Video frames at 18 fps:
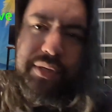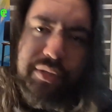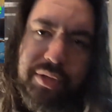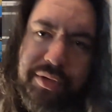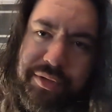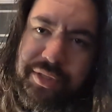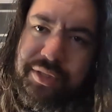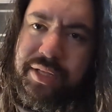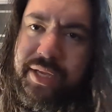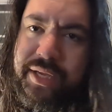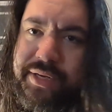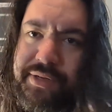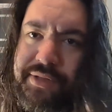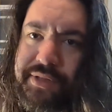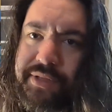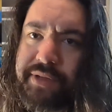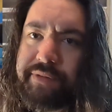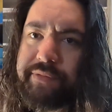along the
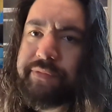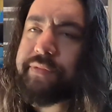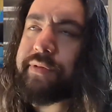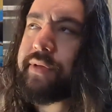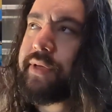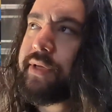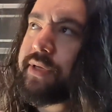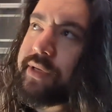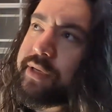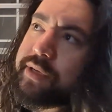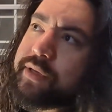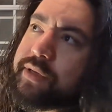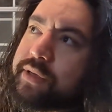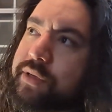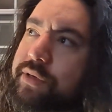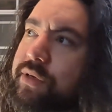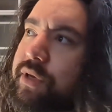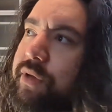lines of,
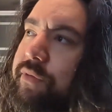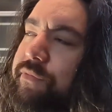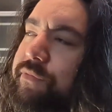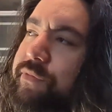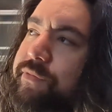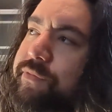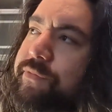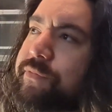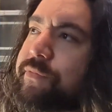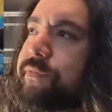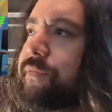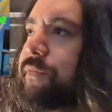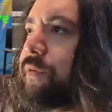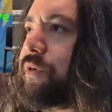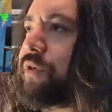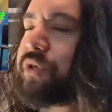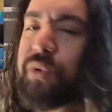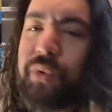you know,
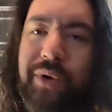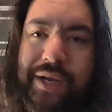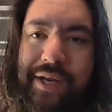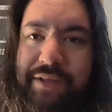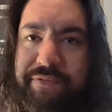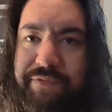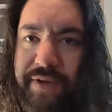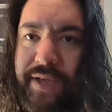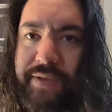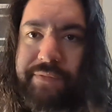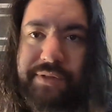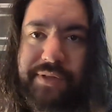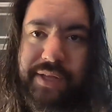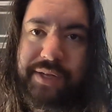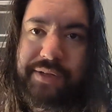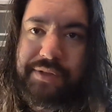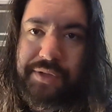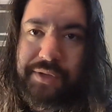for 25 cents